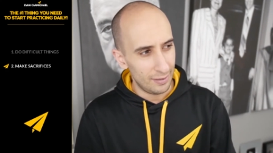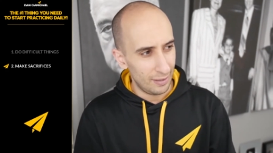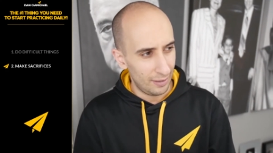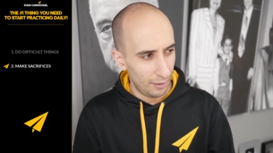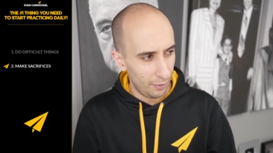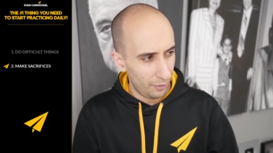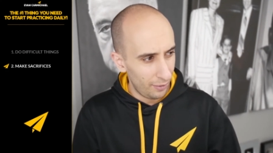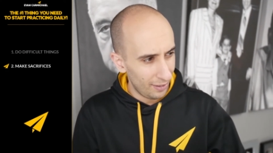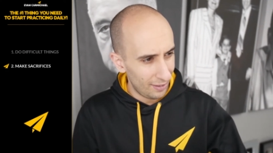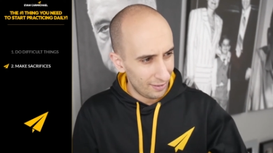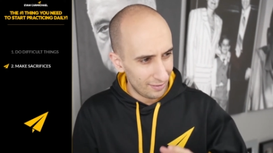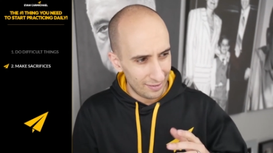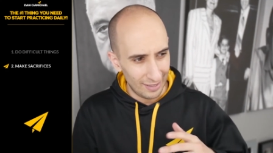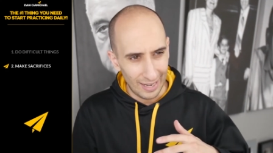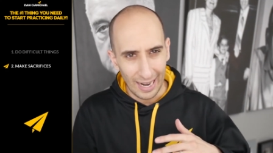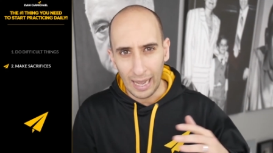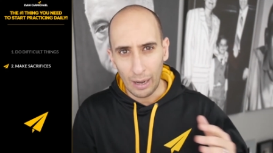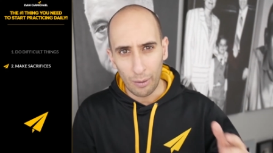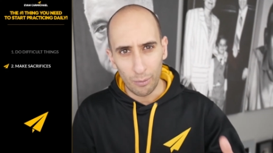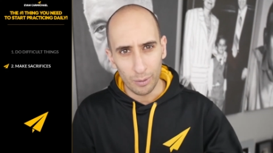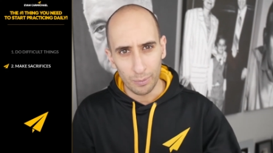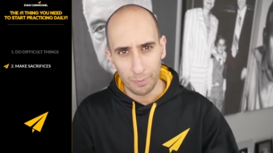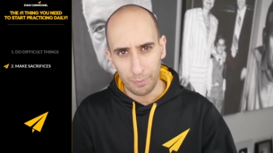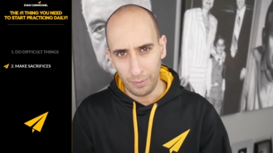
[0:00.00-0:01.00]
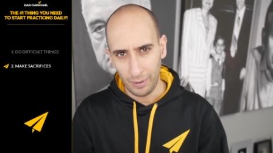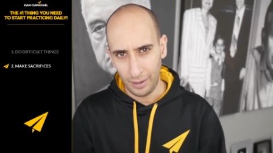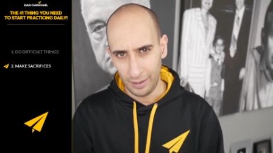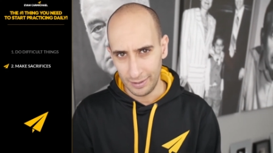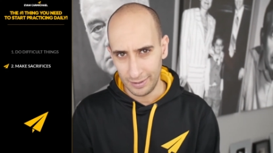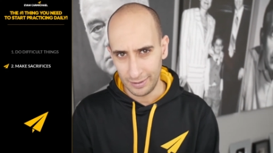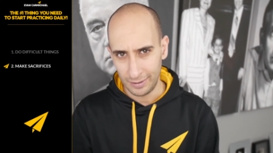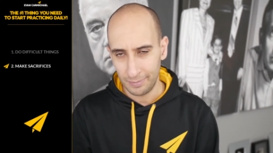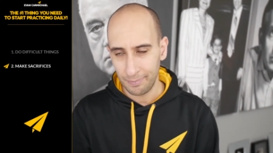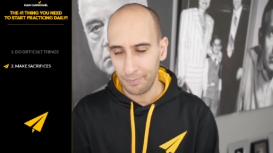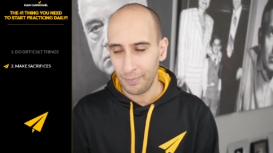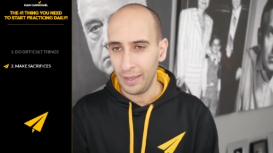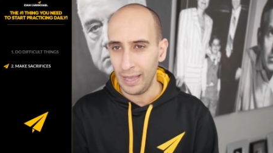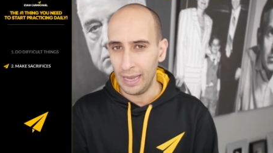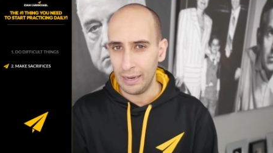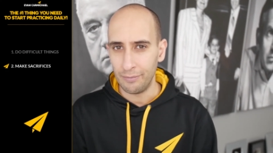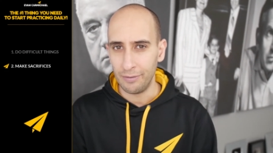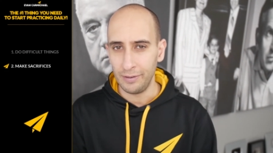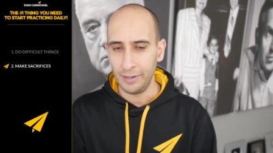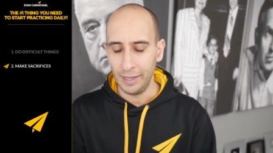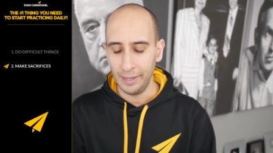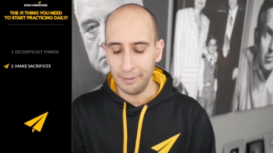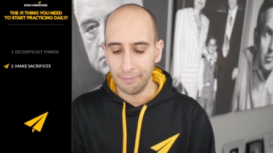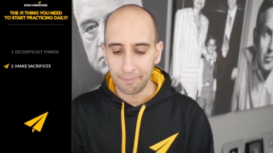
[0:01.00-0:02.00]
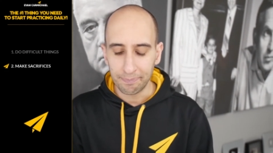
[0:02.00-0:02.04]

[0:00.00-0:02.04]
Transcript: And I think it's an hour plus every day.